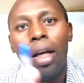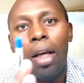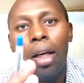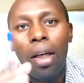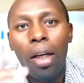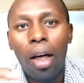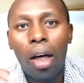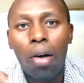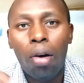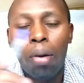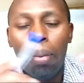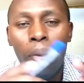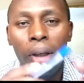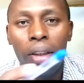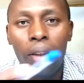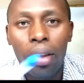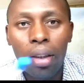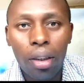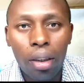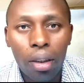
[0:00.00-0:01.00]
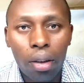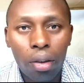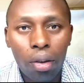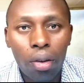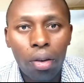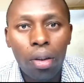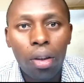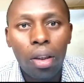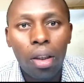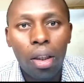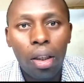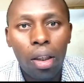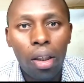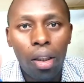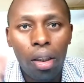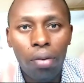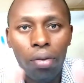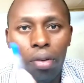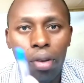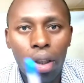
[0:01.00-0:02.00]
in a comment section
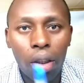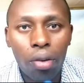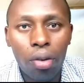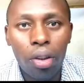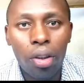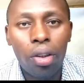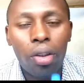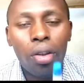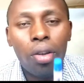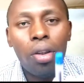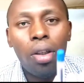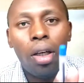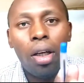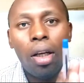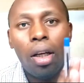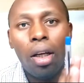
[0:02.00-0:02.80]
leave your question.